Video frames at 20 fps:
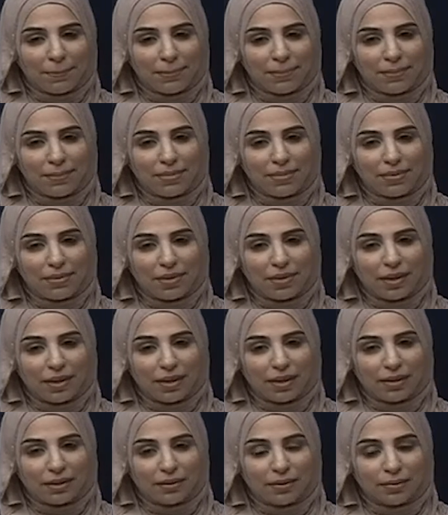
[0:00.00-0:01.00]

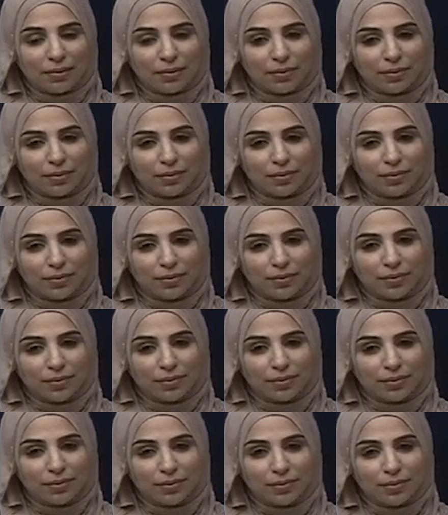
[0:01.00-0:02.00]

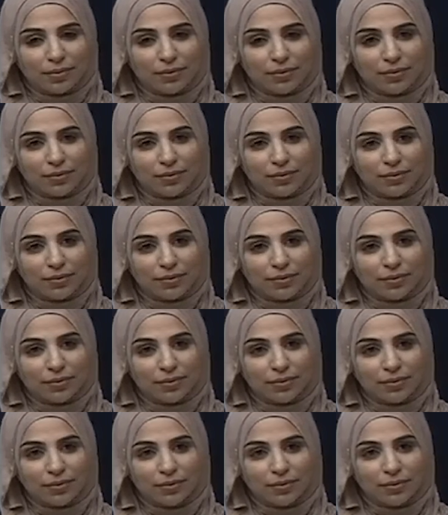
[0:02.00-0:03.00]

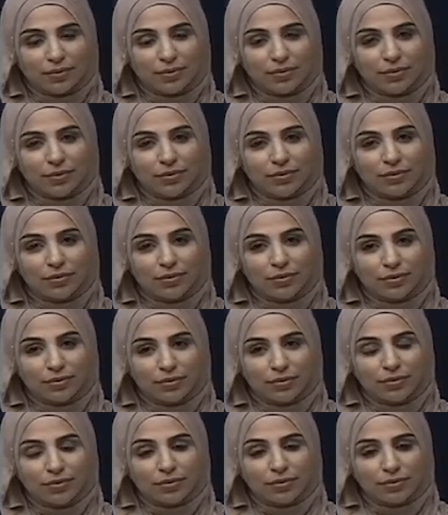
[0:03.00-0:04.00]

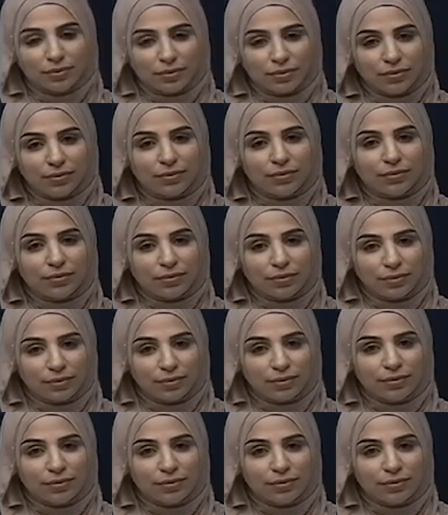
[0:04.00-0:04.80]
This person isn't speaking.